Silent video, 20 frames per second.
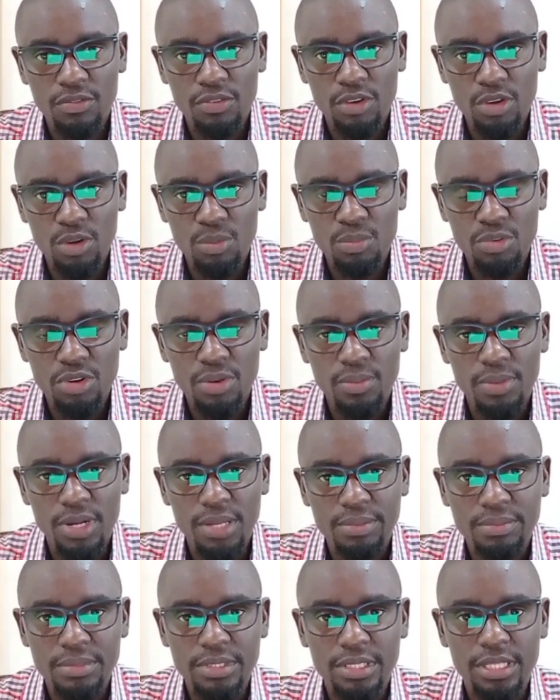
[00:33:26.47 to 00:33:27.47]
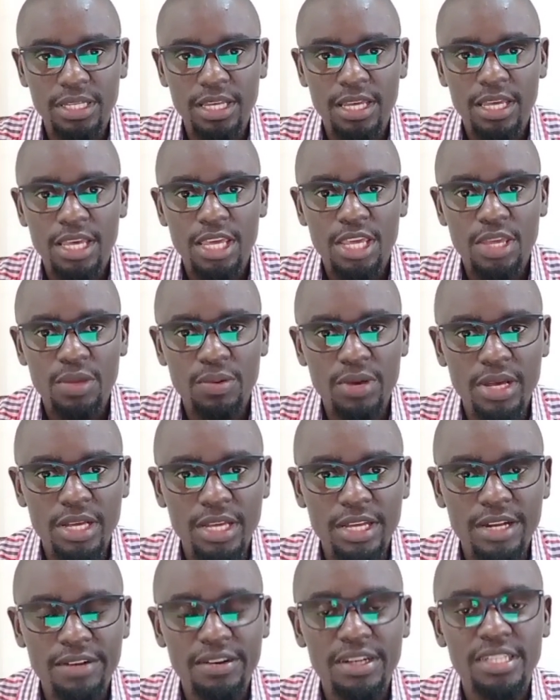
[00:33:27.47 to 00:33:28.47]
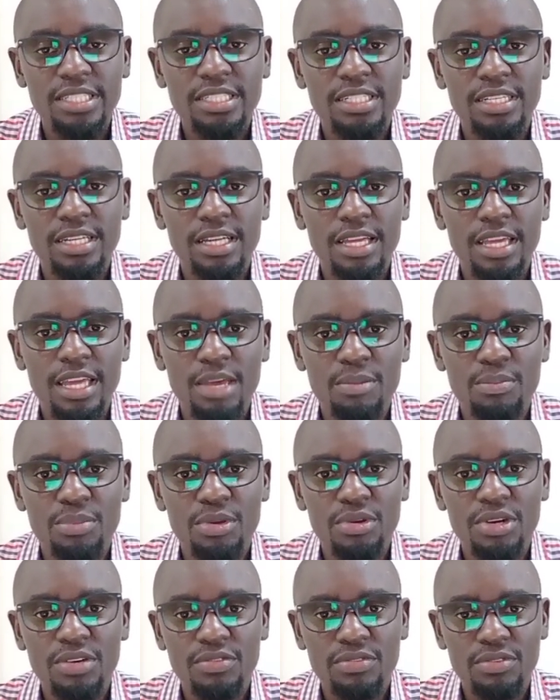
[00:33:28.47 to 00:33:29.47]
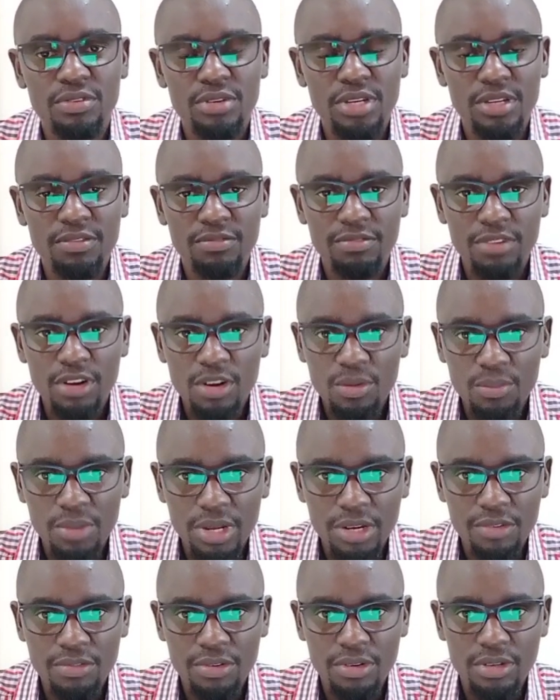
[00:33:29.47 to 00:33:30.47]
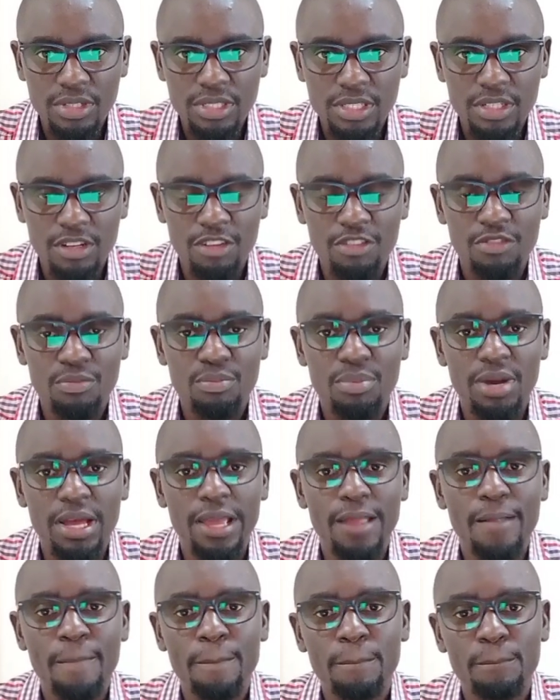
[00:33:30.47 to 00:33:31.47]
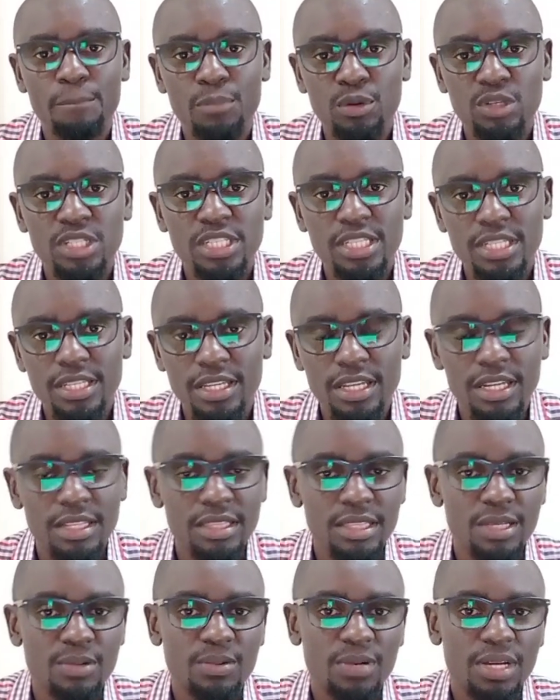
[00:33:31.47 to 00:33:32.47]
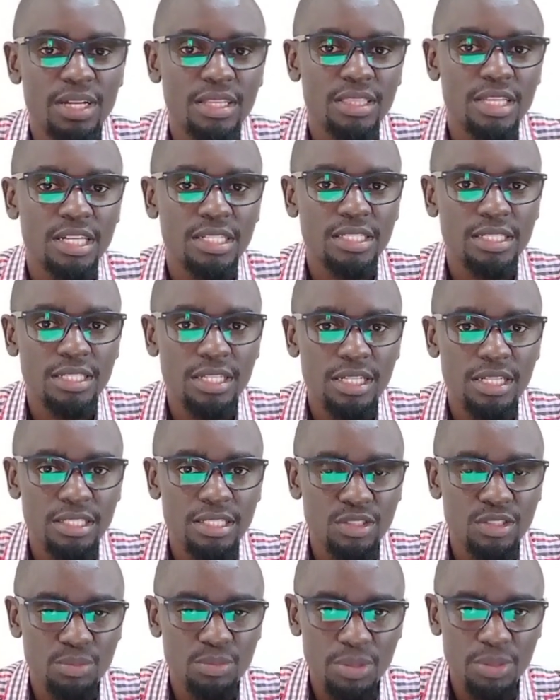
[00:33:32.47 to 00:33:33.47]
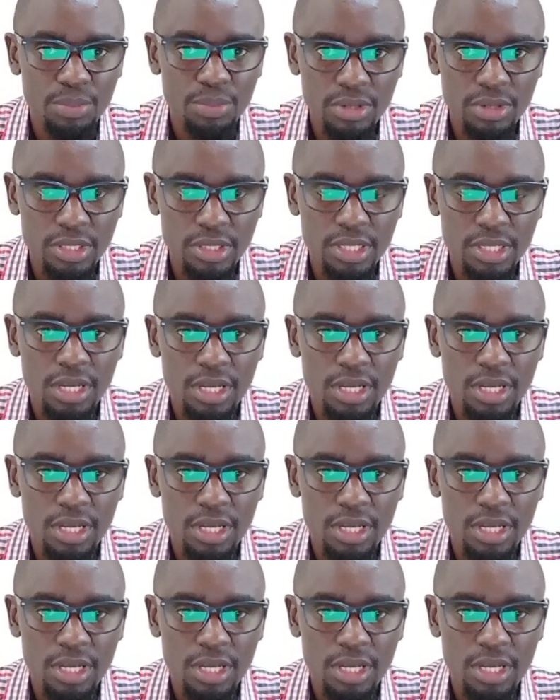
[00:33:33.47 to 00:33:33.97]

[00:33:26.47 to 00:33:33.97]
for your problems. You are creating a beautiful environment for yourself by putting in the work that needs to be put.